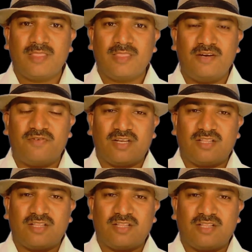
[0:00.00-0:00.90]
In fact,
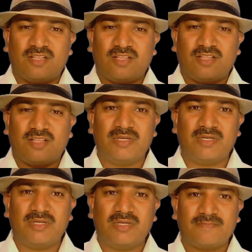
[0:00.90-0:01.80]
this is a big
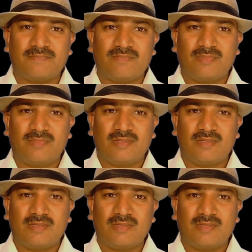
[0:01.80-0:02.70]
myth.
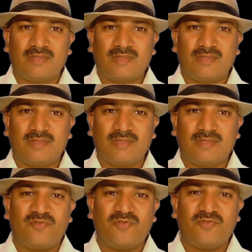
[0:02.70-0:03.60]
The Scrum
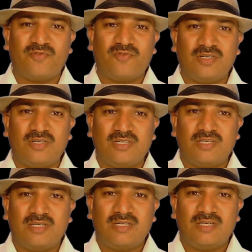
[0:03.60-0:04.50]
framework
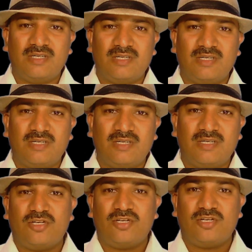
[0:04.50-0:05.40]
makes
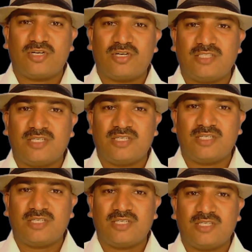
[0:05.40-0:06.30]
your project
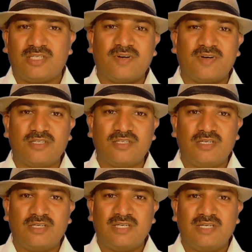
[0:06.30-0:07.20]
go faster.
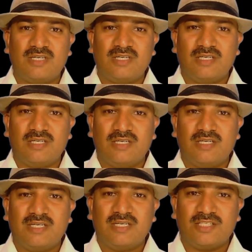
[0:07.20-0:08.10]

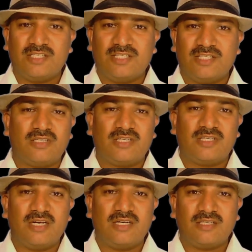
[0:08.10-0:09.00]
It's not the
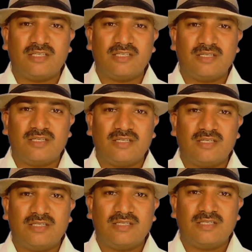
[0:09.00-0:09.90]
reality.
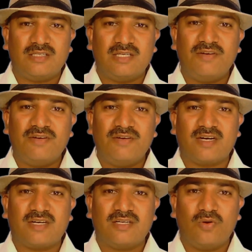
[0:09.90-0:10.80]
In
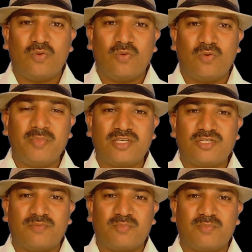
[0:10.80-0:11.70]
fact, what makes
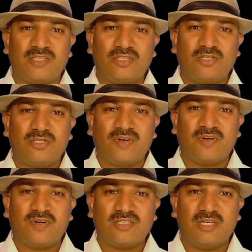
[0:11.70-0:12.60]
your project go
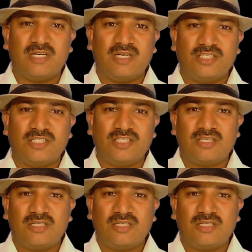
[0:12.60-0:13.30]
faster is